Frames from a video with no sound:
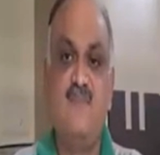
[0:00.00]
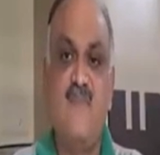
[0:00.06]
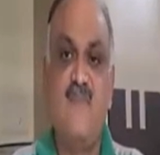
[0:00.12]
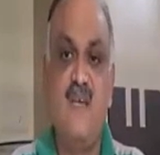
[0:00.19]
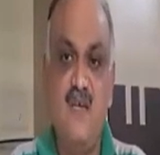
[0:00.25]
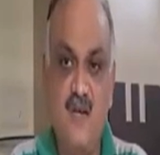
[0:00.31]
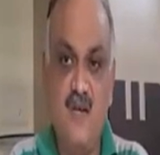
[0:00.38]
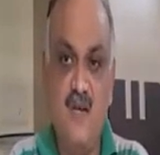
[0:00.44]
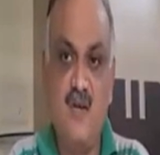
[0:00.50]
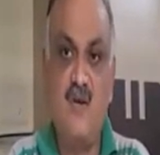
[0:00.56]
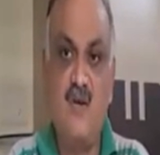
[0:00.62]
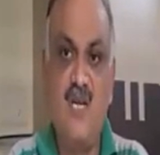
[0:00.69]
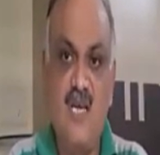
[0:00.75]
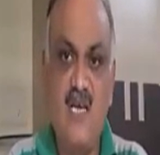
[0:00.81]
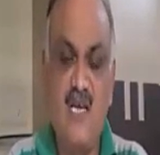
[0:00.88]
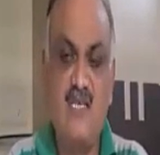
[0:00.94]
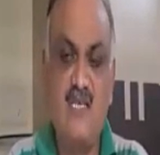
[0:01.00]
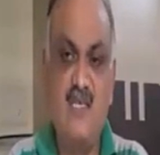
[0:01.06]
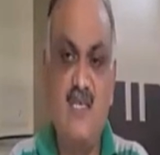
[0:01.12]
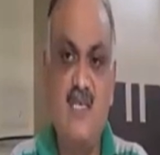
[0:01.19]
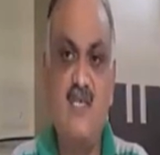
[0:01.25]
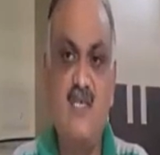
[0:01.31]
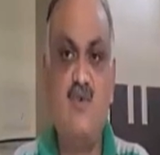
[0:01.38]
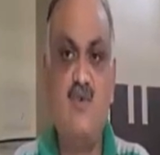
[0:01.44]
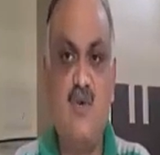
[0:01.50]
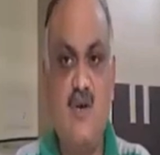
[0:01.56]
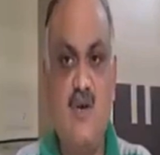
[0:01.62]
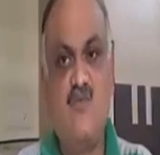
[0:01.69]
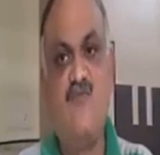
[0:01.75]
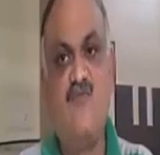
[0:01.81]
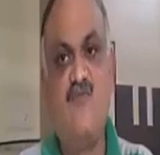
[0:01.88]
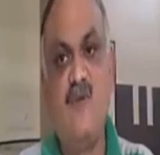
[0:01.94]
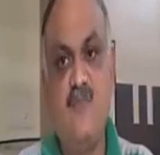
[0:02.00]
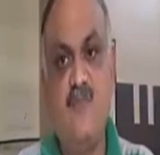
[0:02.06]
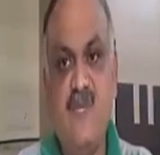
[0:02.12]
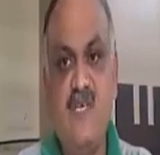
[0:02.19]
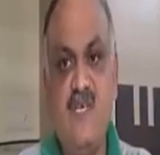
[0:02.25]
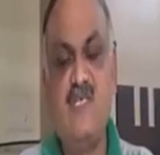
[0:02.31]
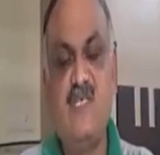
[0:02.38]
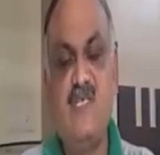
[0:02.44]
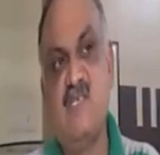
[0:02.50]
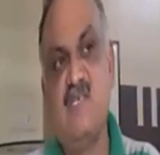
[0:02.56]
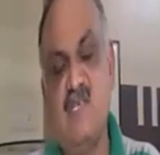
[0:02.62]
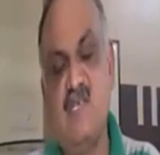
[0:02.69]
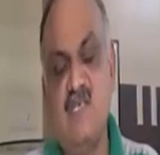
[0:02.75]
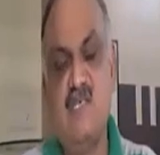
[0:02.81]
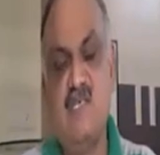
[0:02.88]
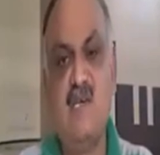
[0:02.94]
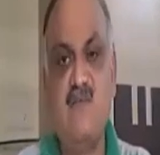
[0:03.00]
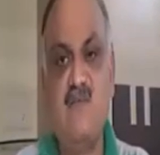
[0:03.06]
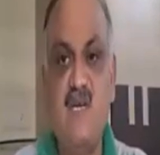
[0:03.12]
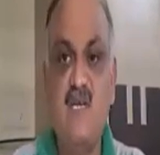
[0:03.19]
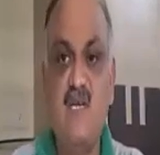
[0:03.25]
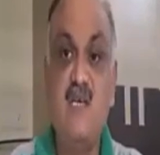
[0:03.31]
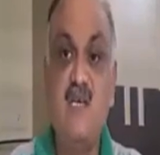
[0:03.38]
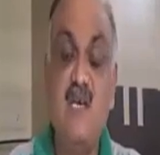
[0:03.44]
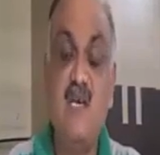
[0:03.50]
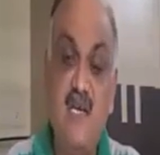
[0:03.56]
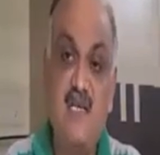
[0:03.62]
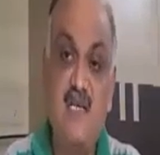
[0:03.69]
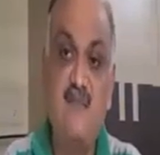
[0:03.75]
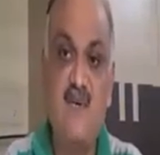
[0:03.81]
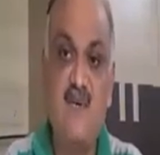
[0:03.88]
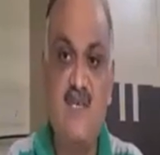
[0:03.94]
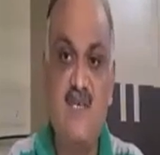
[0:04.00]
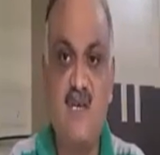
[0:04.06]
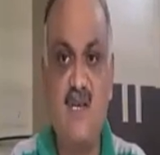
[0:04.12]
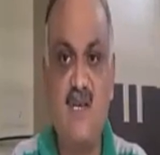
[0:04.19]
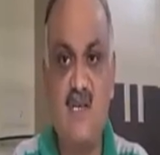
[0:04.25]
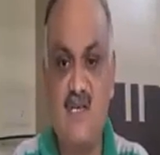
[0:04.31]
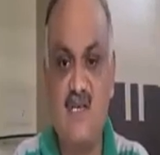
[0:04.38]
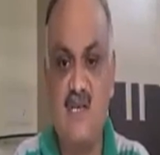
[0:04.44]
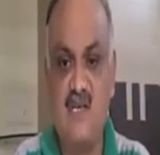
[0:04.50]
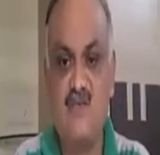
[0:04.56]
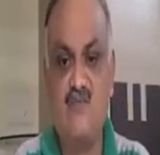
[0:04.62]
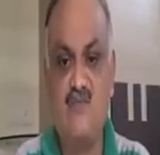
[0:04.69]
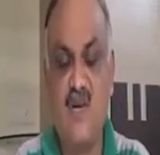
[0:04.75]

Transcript: In chronic cases, you have 50, 60, 70, 80% result.